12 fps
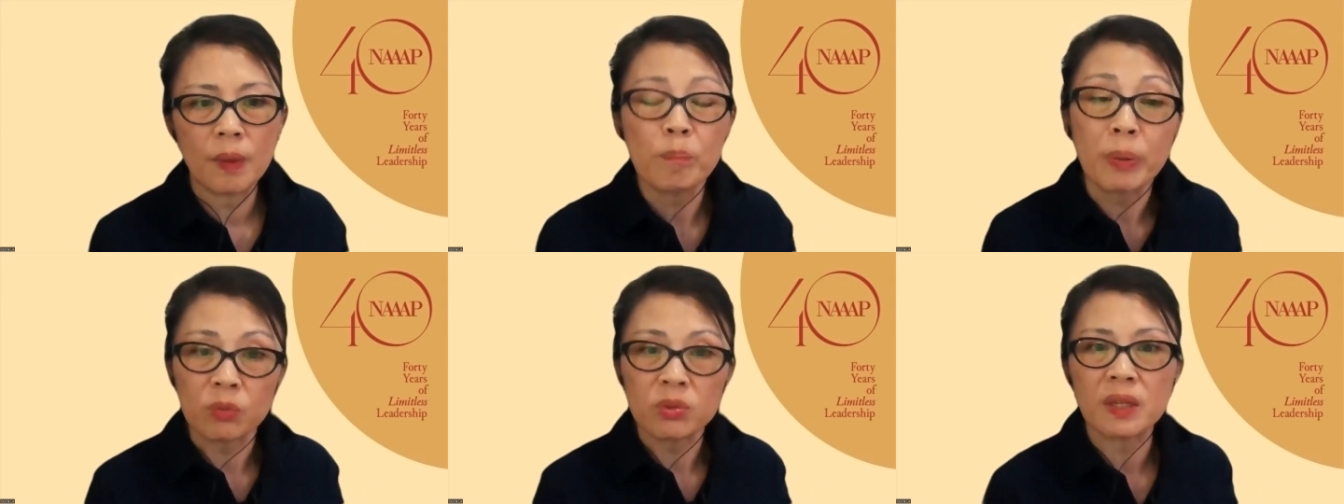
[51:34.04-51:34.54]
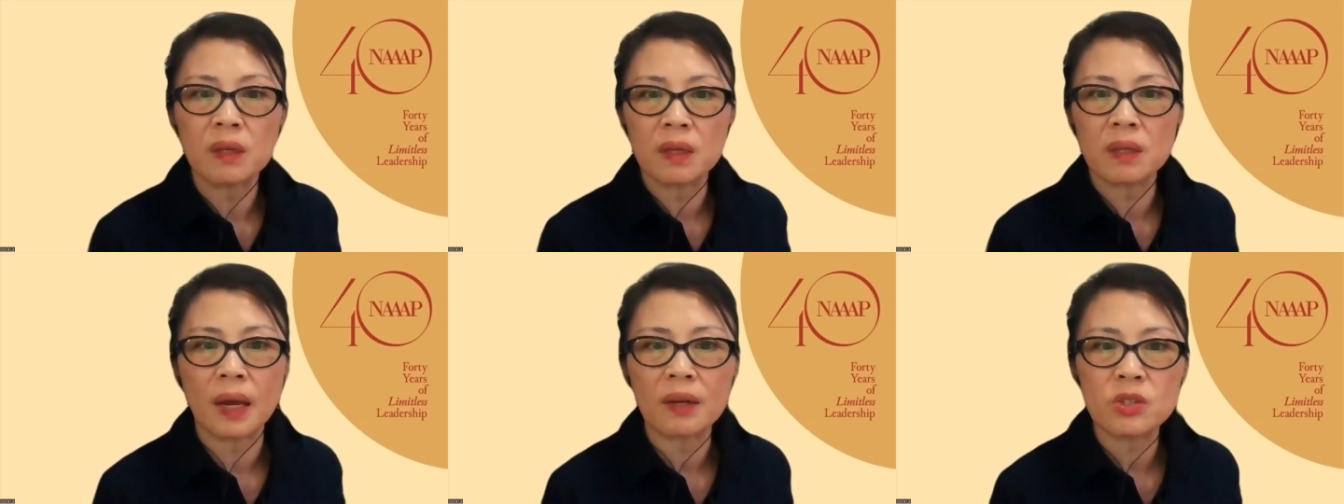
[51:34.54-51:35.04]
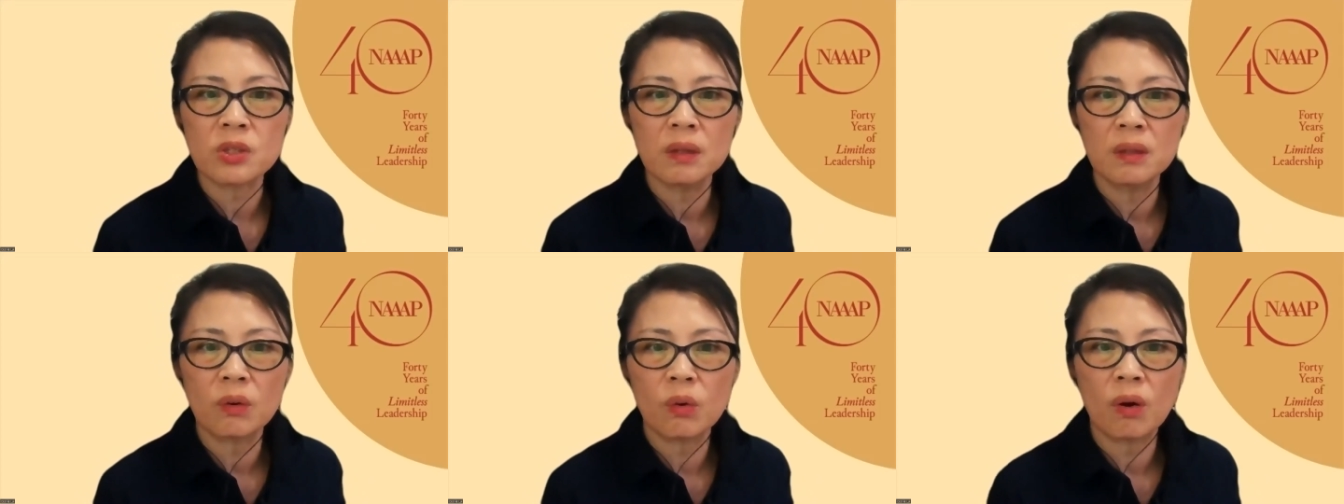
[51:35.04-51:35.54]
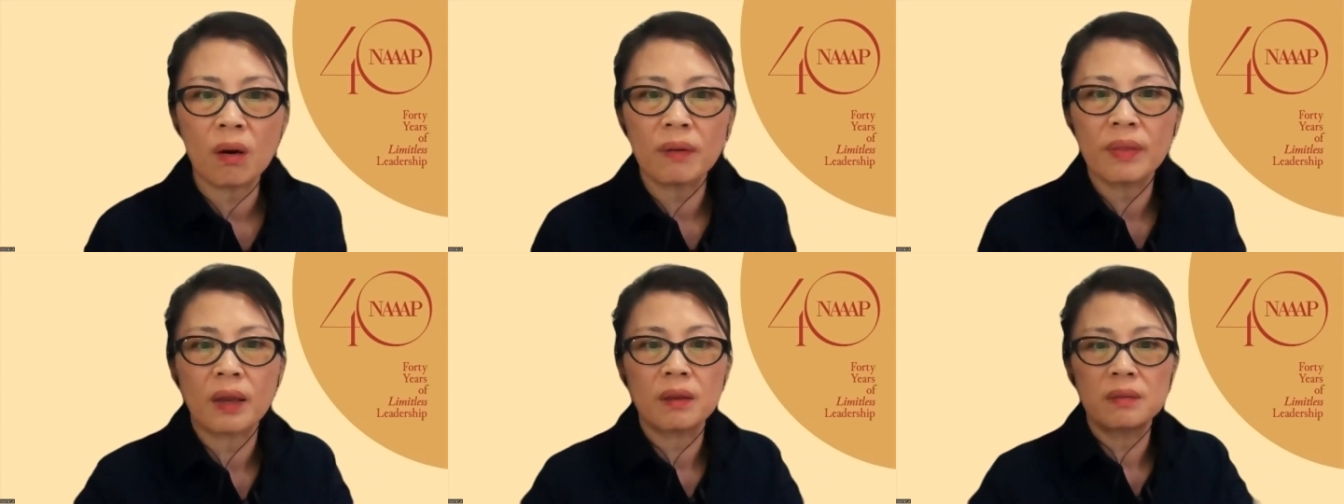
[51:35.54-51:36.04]
building connection, or are
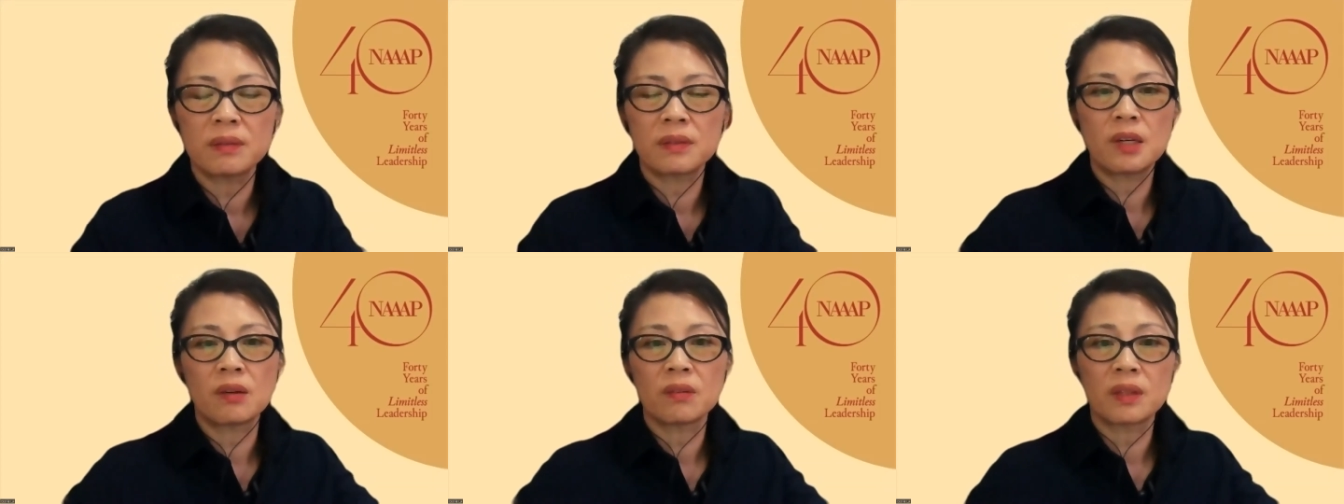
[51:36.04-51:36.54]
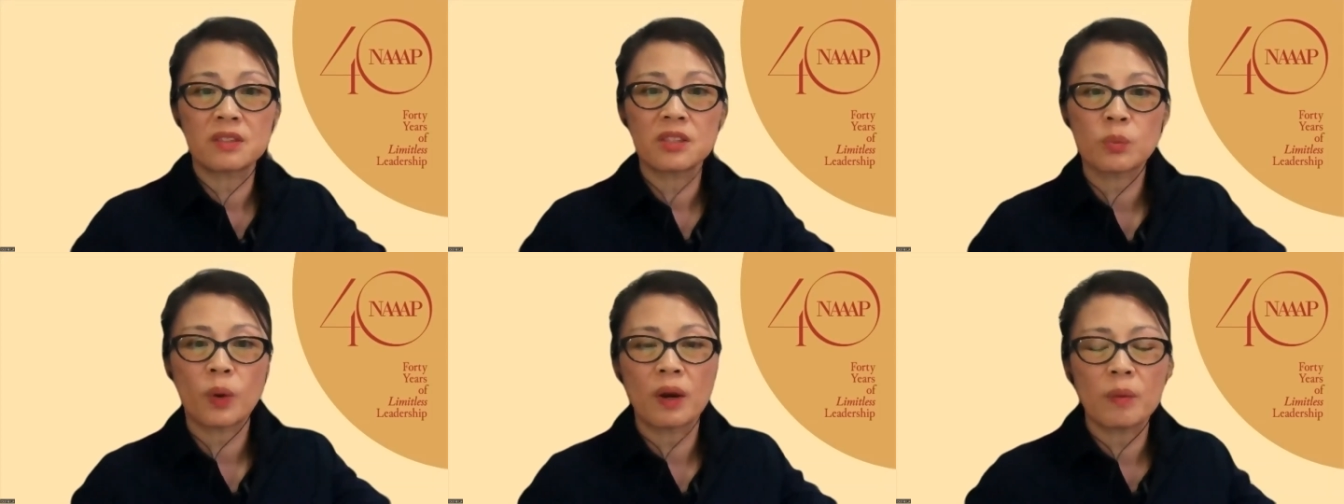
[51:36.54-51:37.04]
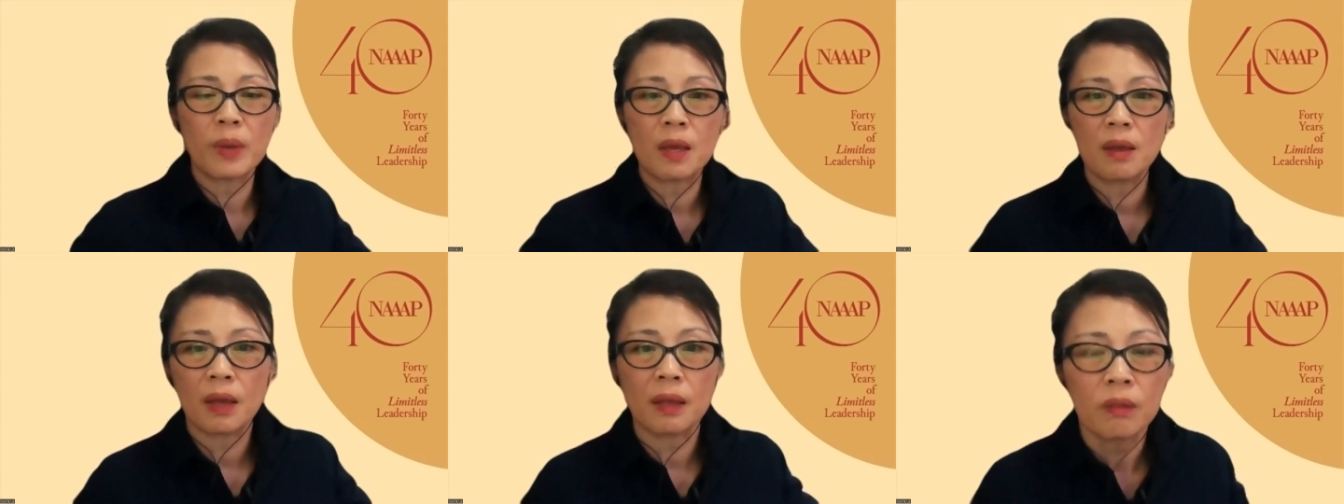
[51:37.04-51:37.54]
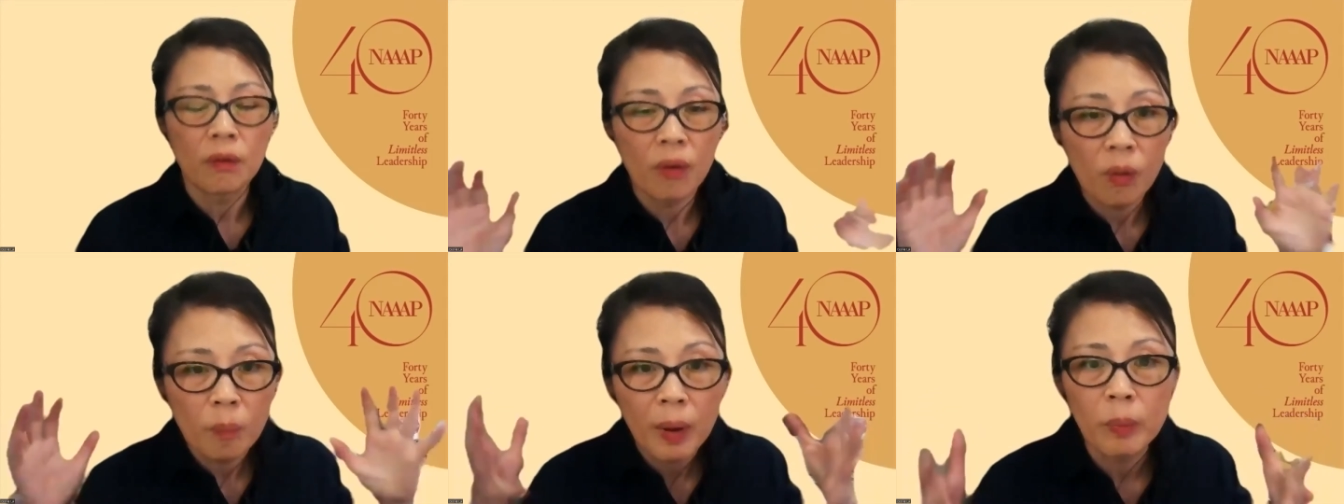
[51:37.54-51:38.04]
they, they just want to be in their
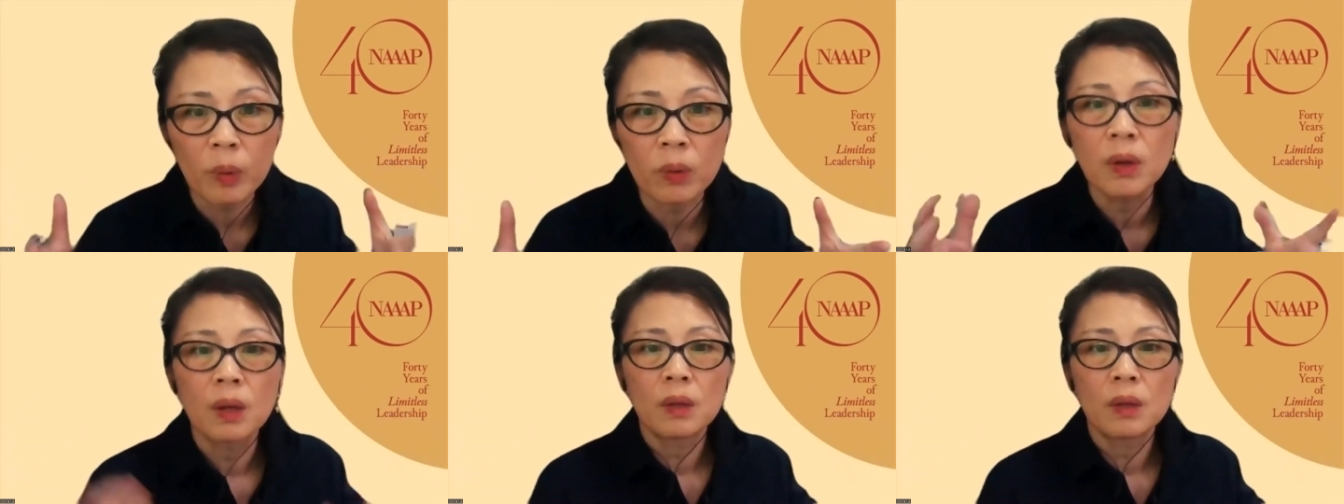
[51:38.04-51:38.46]
own bubble,